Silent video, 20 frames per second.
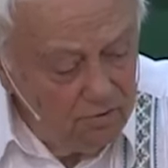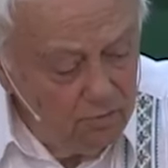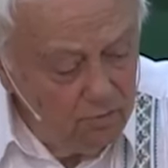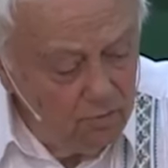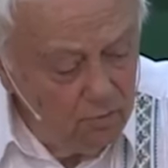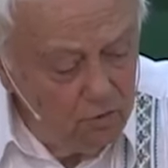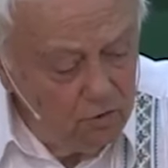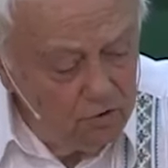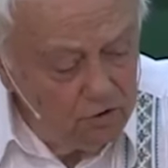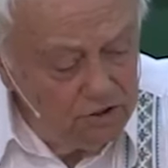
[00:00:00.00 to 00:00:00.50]

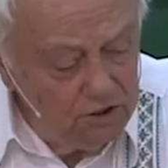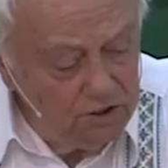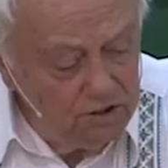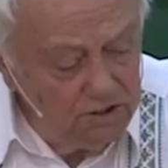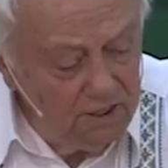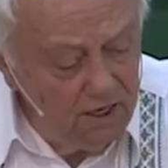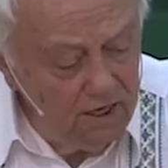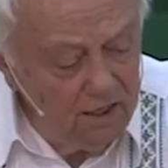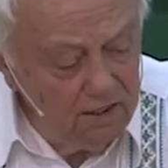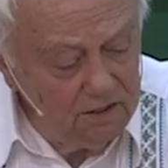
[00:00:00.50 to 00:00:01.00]
more
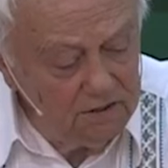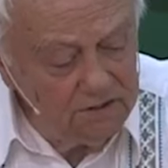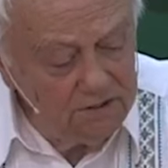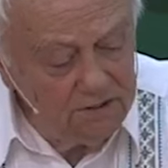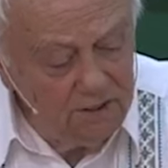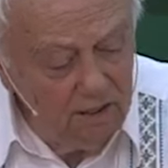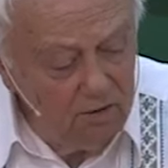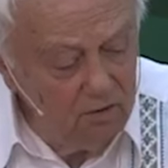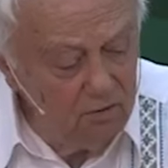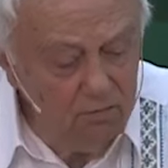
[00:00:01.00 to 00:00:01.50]
details
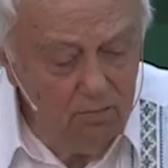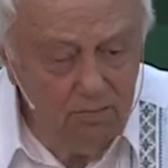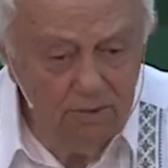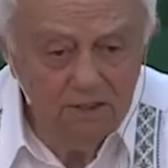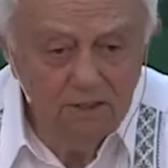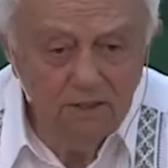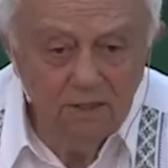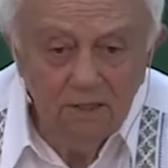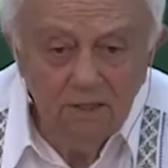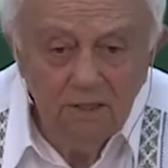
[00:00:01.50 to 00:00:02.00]
now,
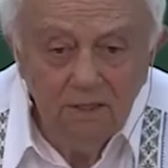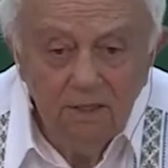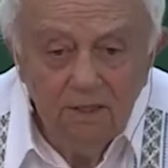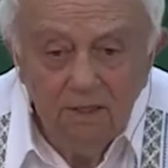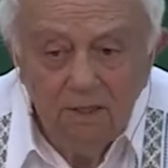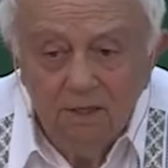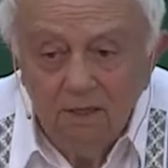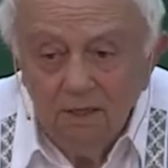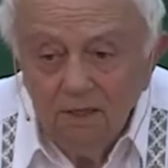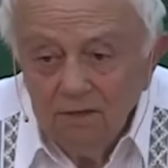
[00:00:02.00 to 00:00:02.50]
but
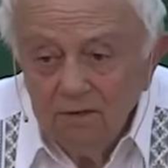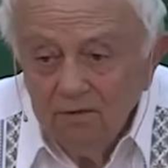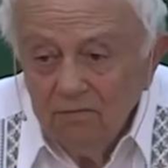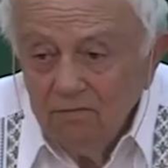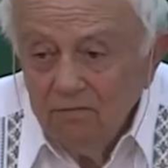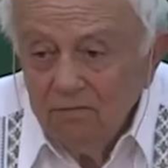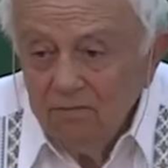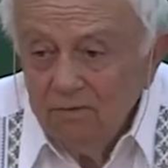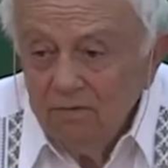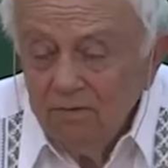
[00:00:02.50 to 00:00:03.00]

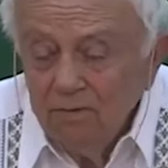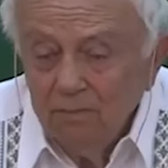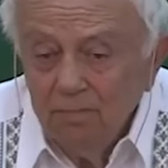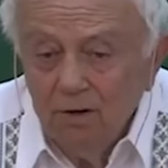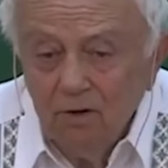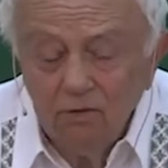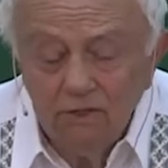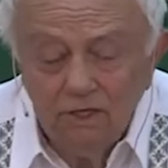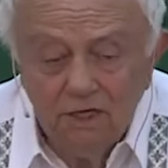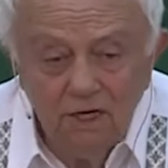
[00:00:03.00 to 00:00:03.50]

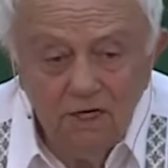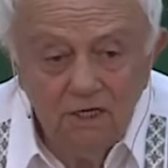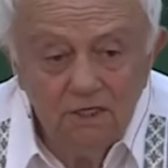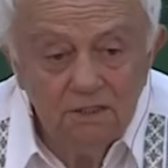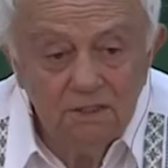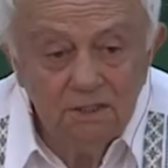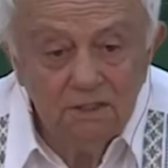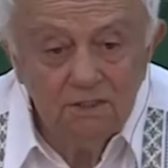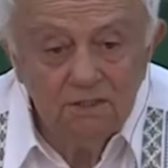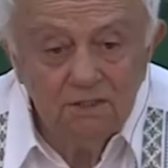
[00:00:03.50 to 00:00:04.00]
about
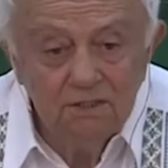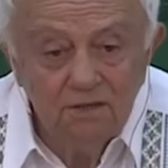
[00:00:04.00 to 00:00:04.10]
cases.